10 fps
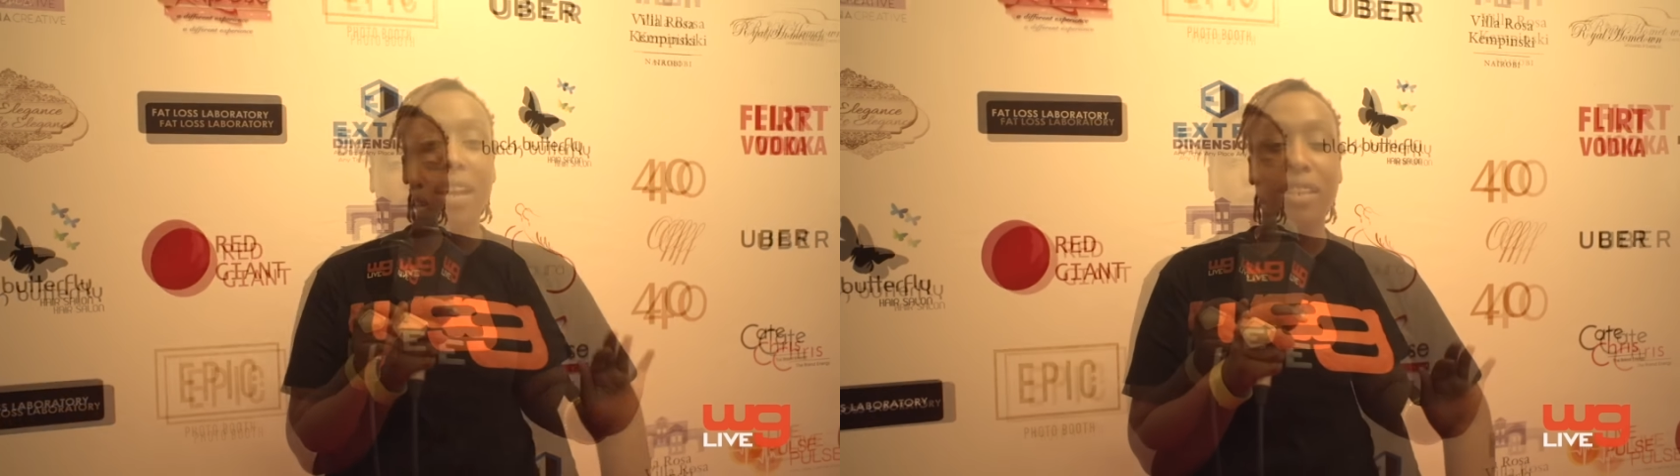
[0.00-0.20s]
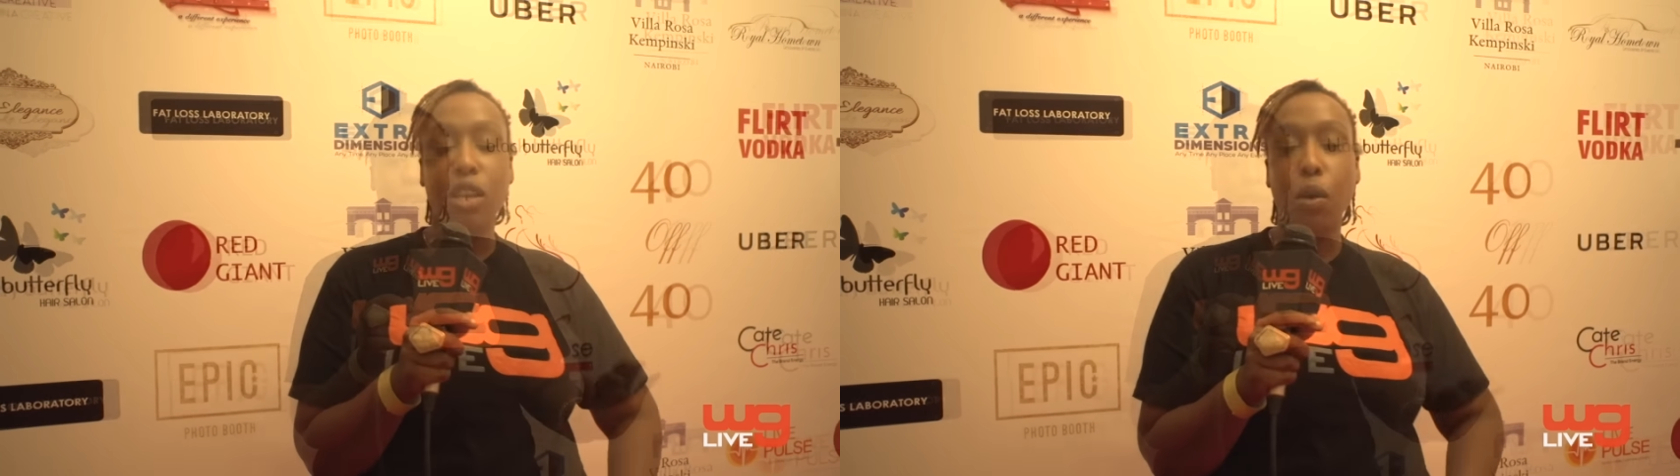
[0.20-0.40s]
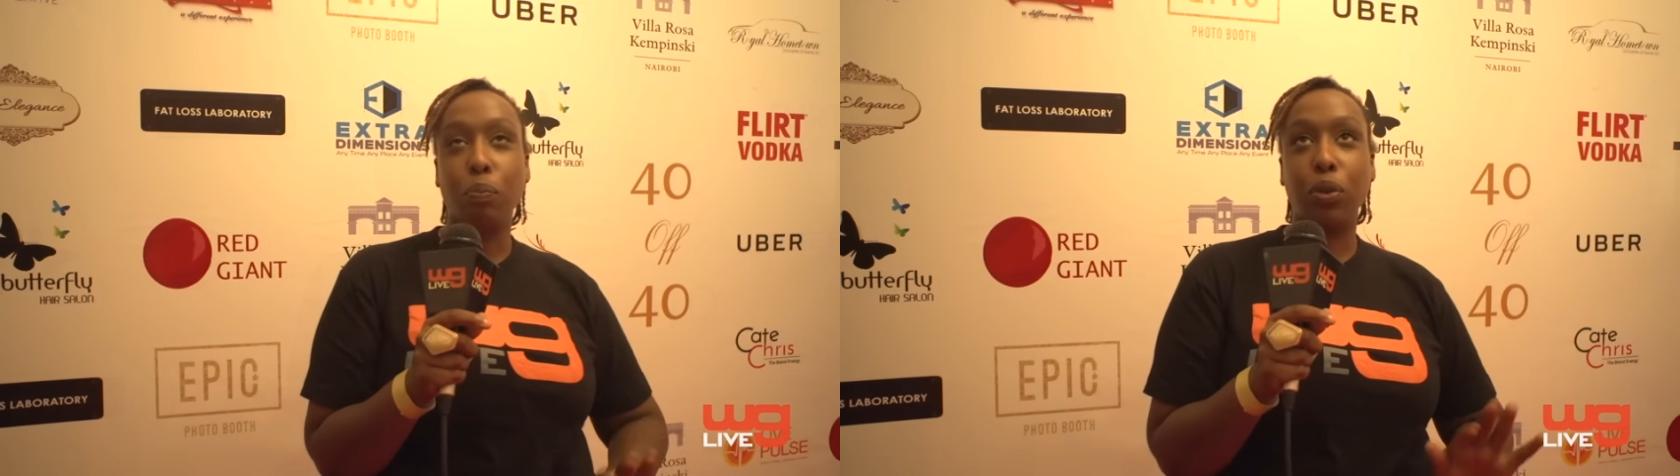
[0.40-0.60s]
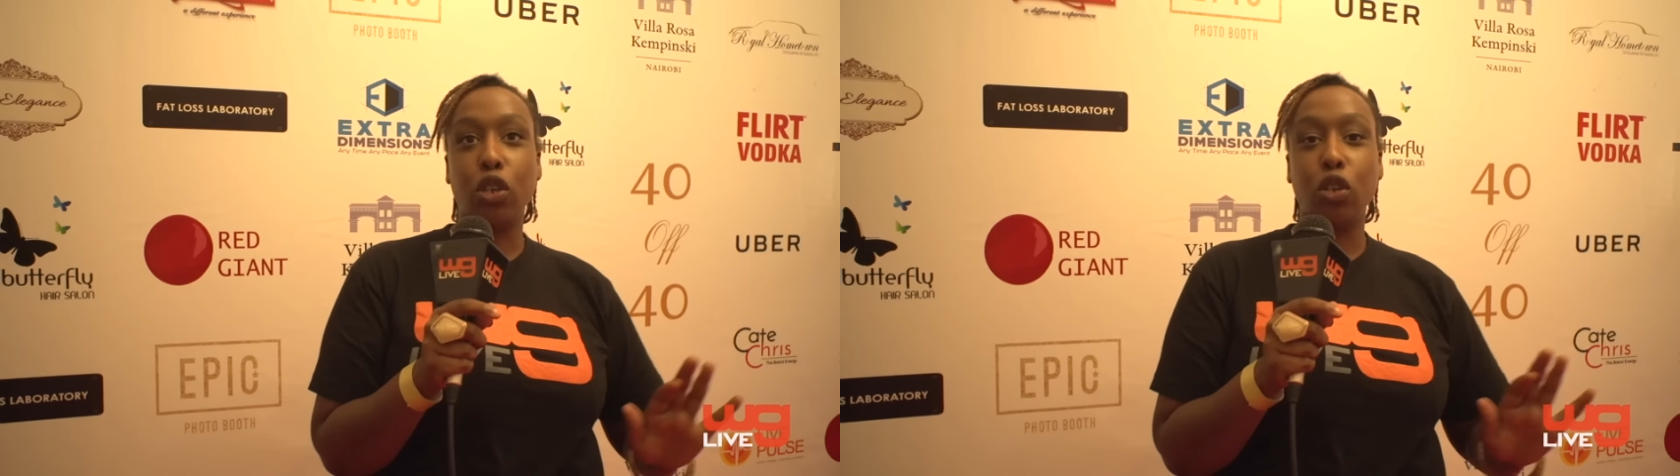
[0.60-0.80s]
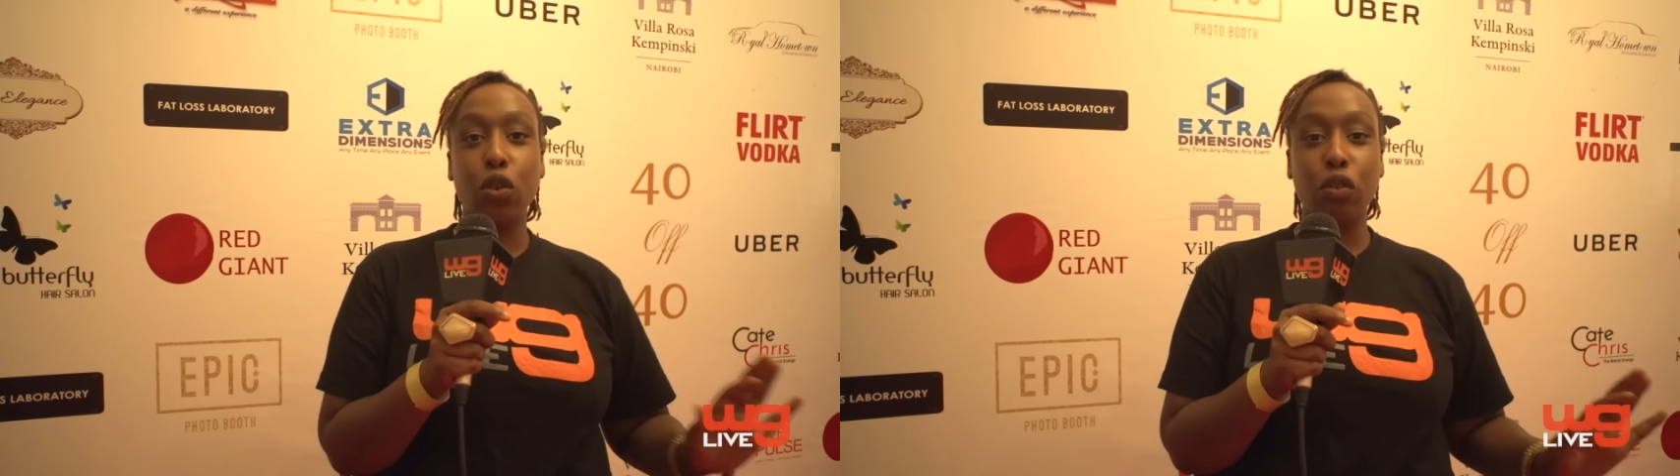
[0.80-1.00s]
It's a
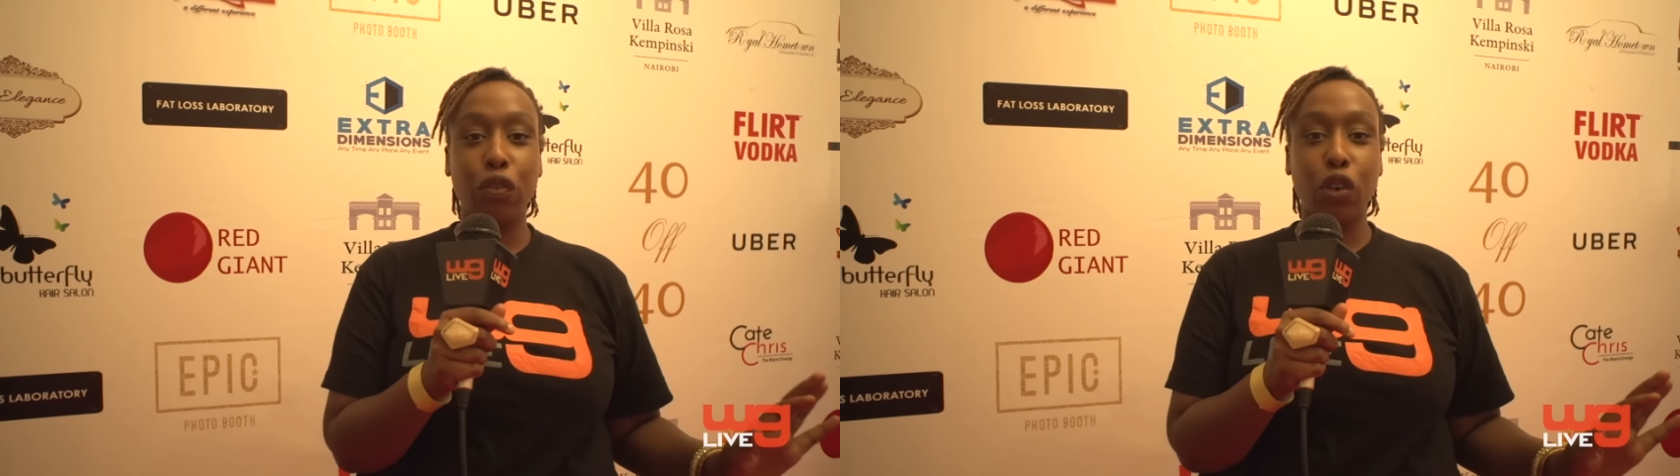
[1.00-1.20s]
beautiful